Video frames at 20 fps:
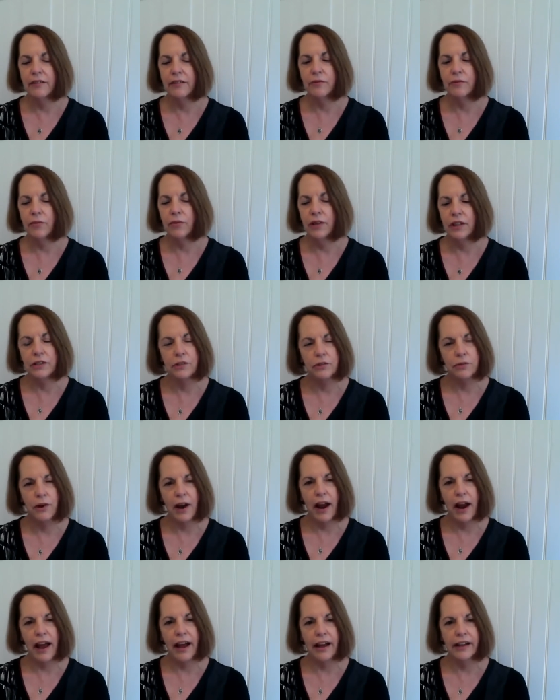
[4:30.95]
and we
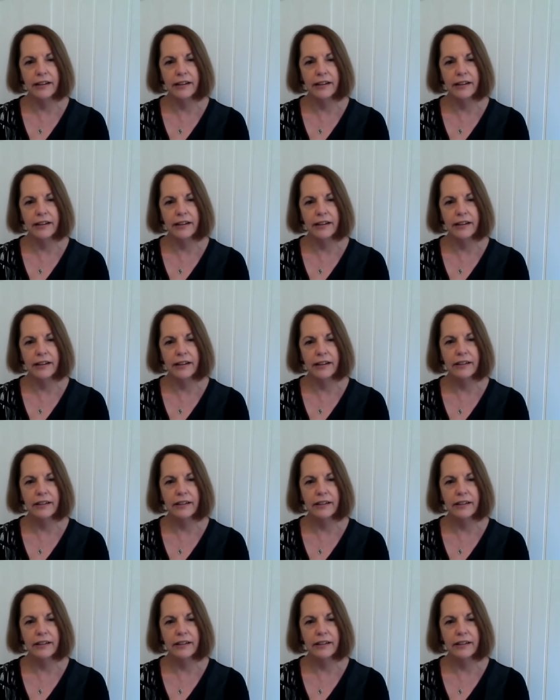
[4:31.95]
track
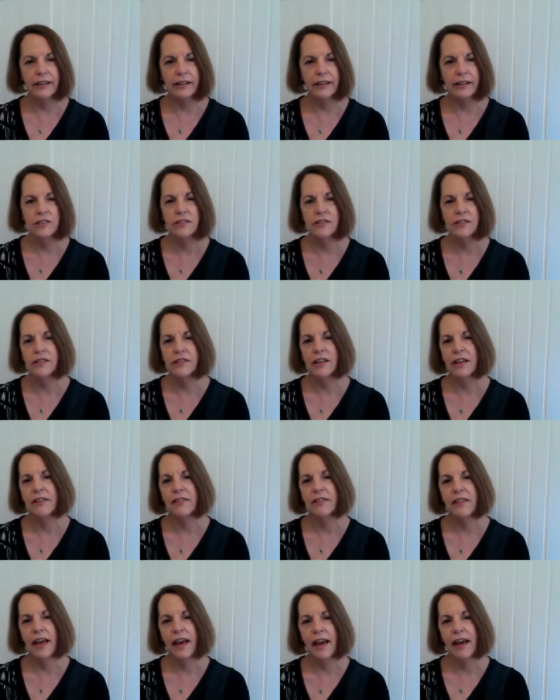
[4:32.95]
um, locations
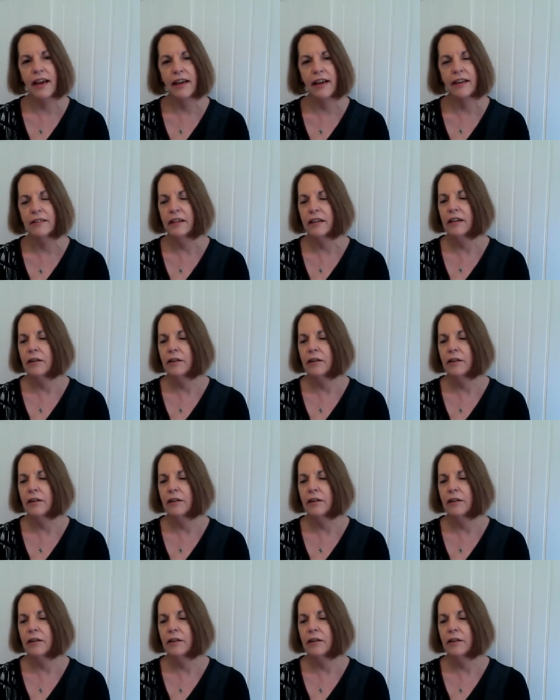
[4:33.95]
on that.